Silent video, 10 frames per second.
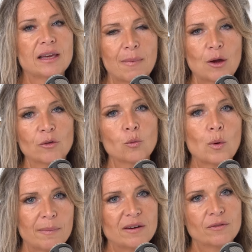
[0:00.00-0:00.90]
the amount of
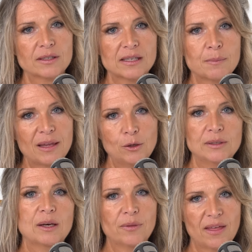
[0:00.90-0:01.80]
women versus men who
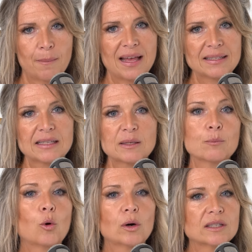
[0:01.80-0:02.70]
deal with MS, it's
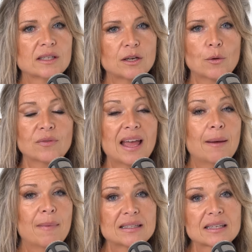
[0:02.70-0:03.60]
important to note that
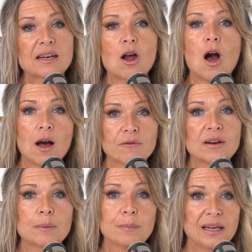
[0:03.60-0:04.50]
MS can
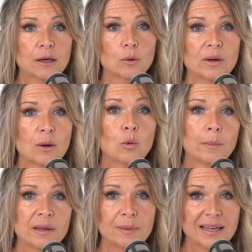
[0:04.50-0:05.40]
often appear when a
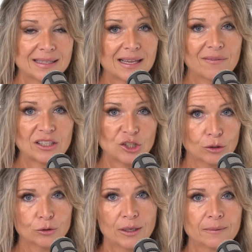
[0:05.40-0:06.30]
woman begins having
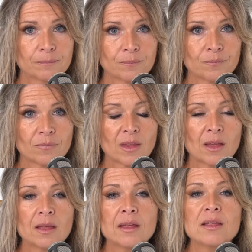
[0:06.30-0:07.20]
children.
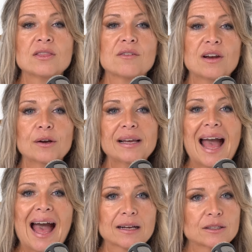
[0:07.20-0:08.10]
The very
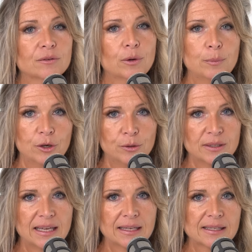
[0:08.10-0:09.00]
act of
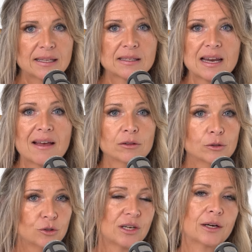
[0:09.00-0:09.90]
reproducing sends an
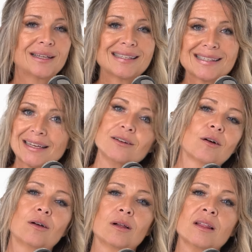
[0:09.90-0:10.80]
evolutionary
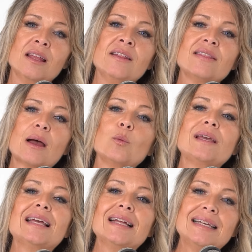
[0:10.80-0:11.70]
signal that
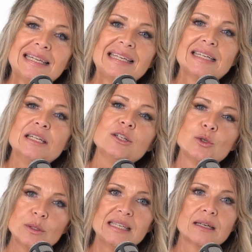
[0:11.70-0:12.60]
we need
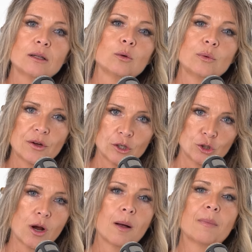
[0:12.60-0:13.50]
to deal with our
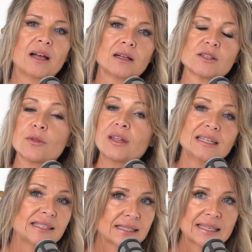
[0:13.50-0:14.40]
trauma so that
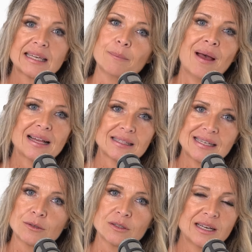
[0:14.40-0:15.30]
it doesn't get passed
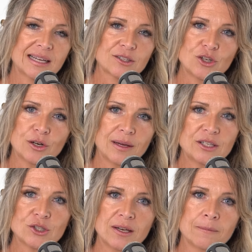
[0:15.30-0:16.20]
down to the next
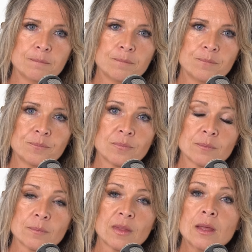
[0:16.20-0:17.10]
generation.
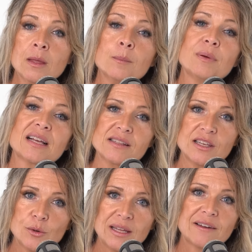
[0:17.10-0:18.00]
Because the
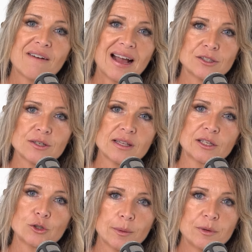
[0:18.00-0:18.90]
unique factors that
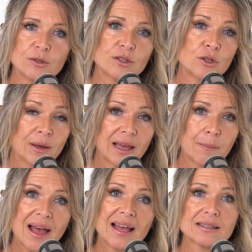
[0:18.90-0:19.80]
contribute to doing
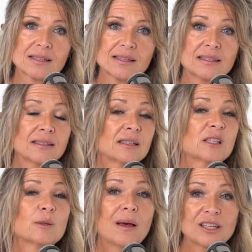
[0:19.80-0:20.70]
MS, this is
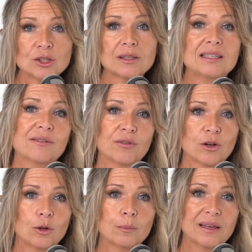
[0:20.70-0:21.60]
especially
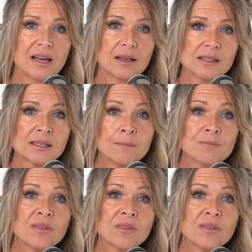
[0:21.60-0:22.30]
difficult because